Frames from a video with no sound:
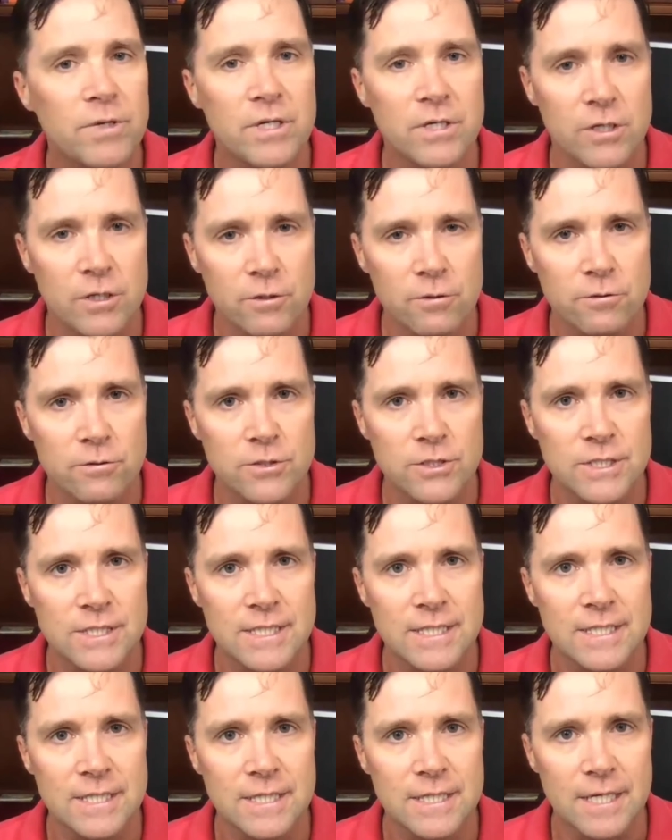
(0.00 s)

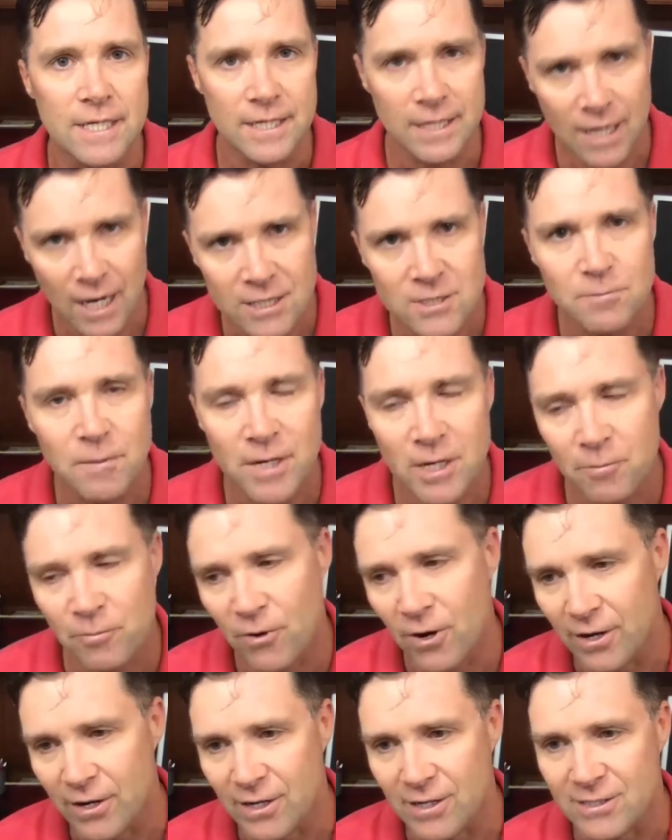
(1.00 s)
used in cosmetic
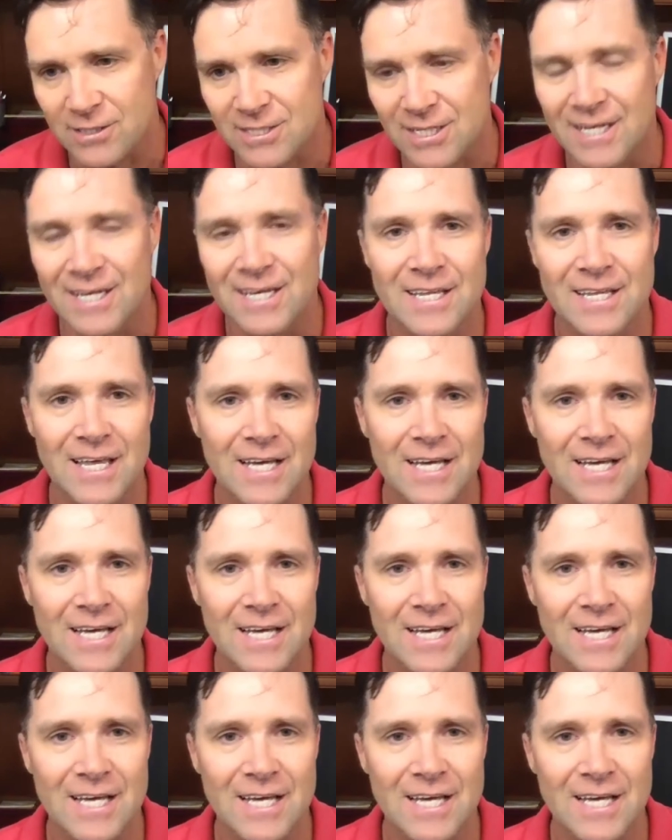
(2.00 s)
products.